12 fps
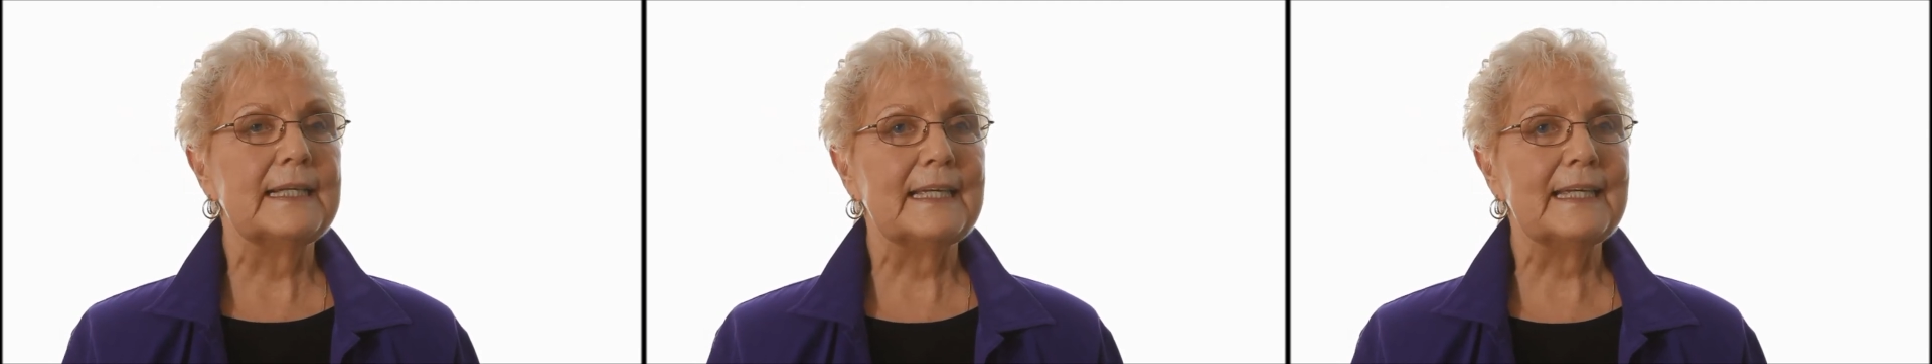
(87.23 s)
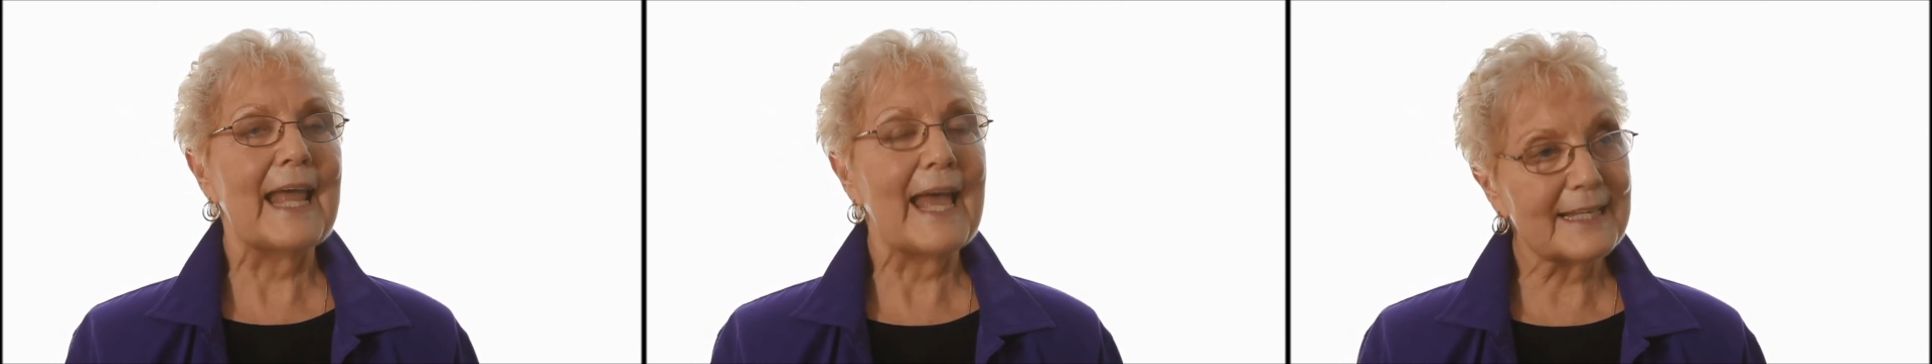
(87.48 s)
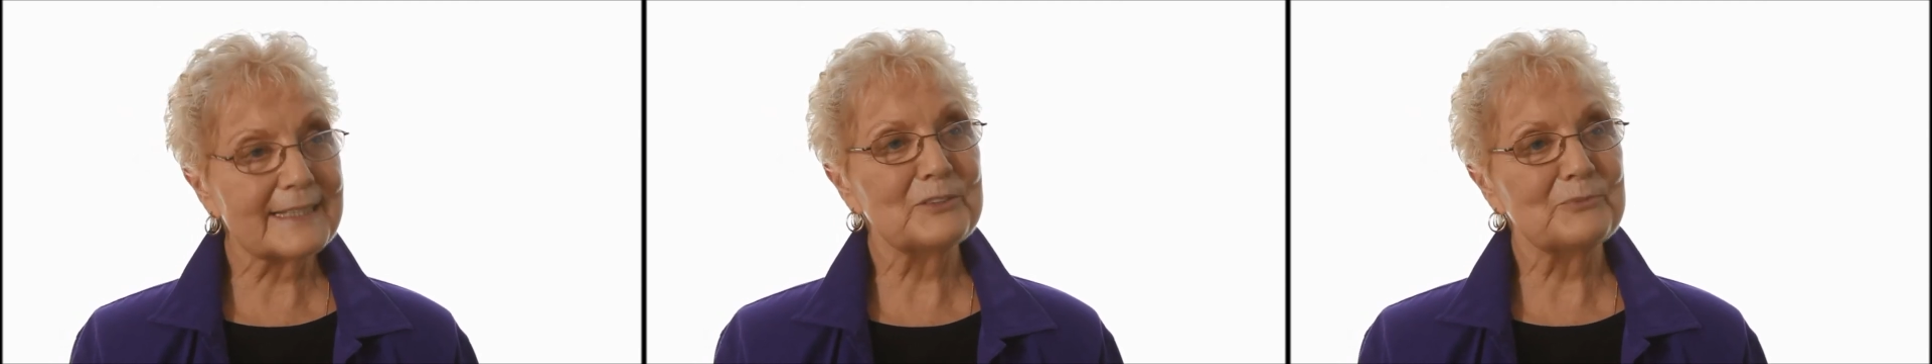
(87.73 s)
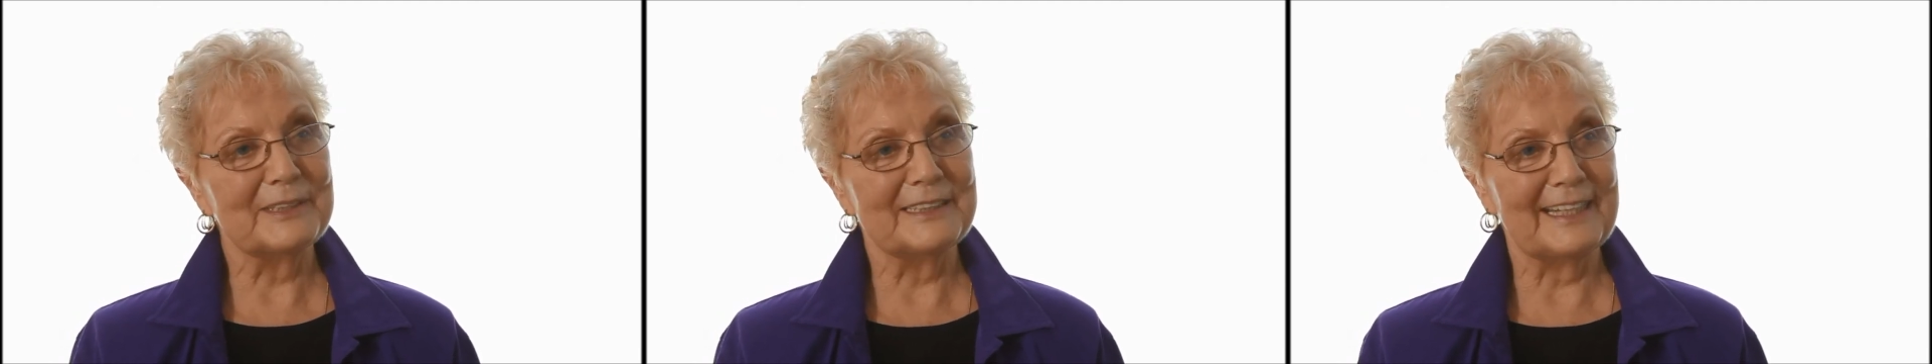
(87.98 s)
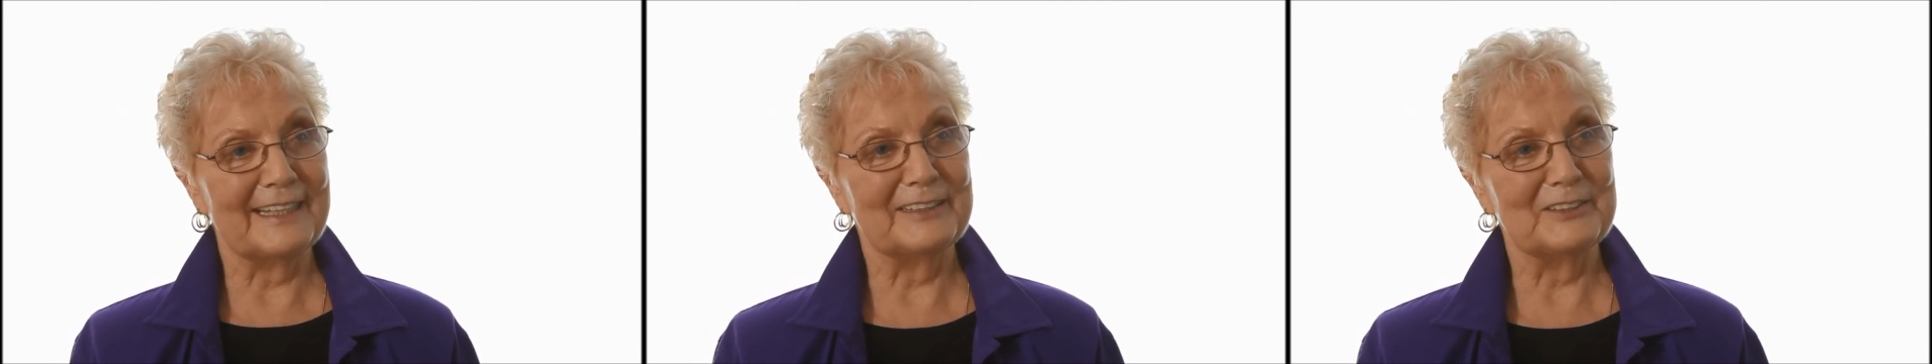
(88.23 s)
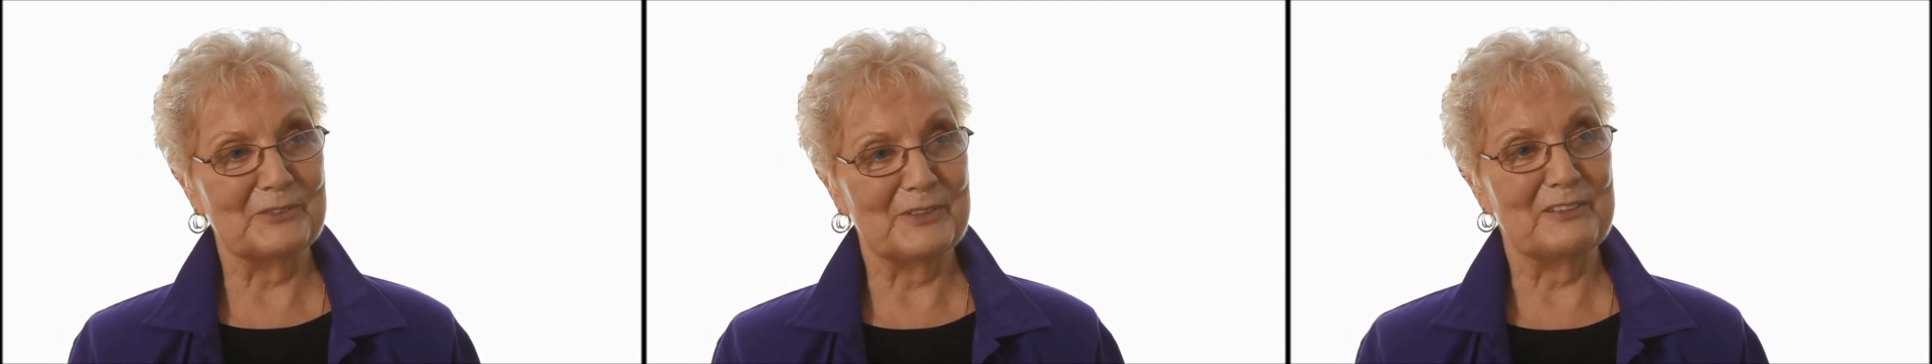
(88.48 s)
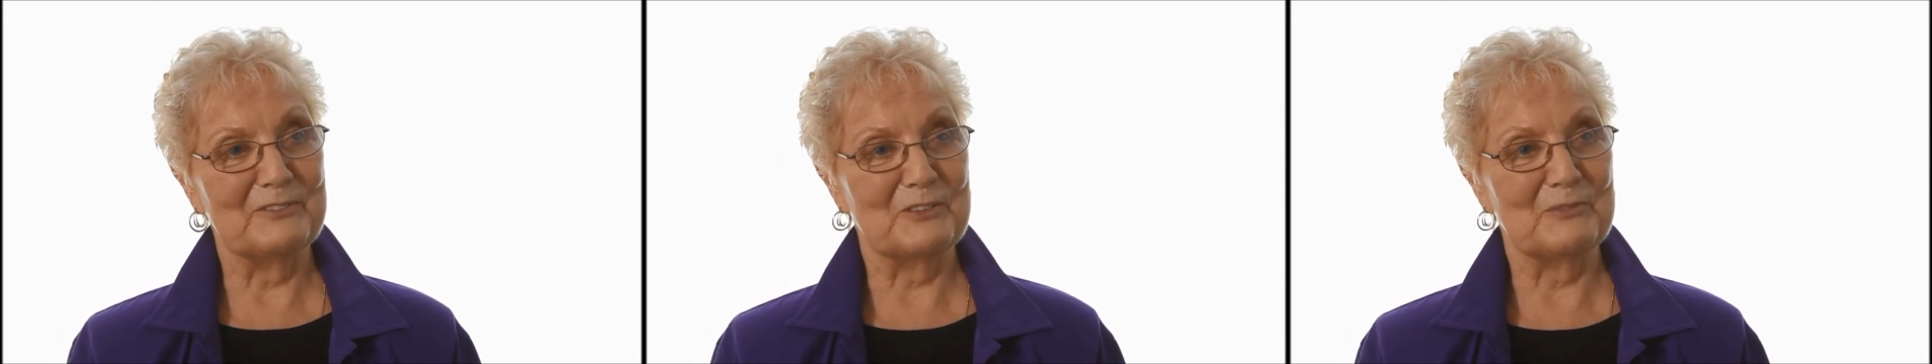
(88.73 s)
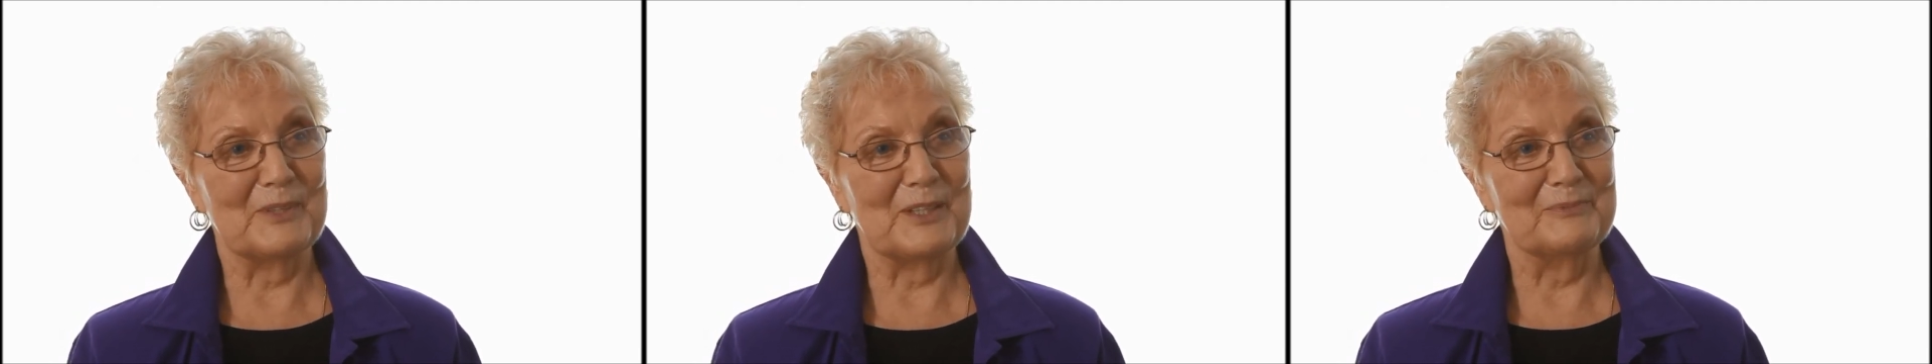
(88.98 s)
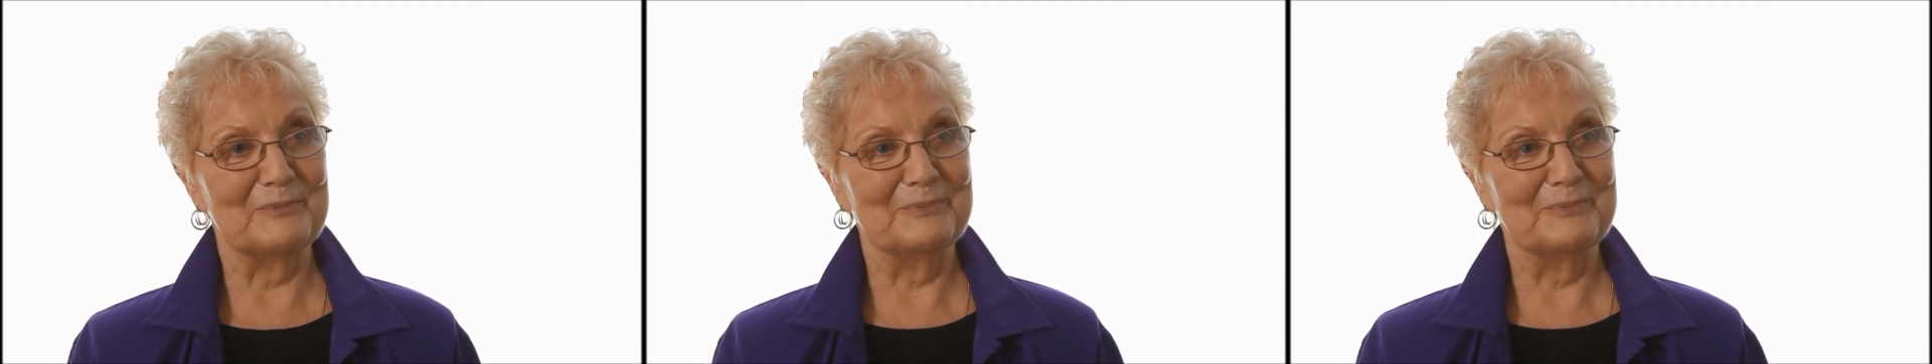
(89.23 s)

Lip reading: it hasn't been taken away from me,